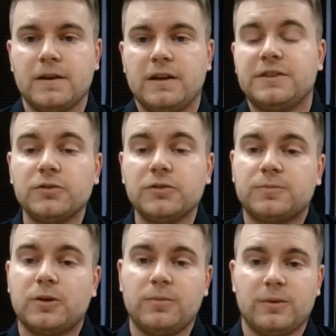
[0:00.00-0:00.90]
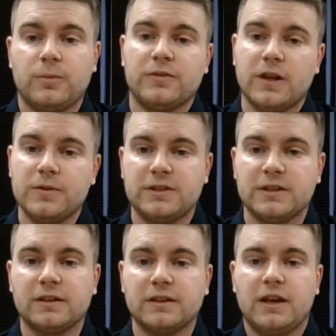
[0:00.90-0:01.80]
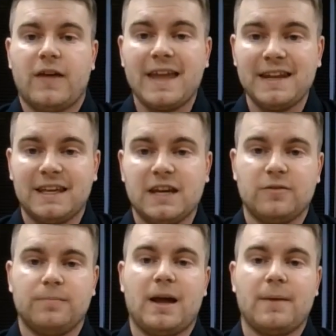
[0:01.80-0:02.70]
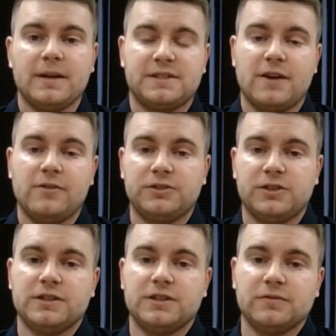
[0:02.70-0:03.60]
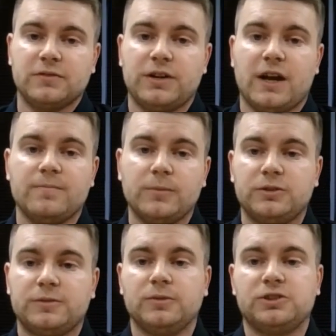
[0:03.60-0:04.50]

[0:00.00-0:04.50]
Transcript: It's also probably worth noting that any given plant-based dairy alternative could have multiple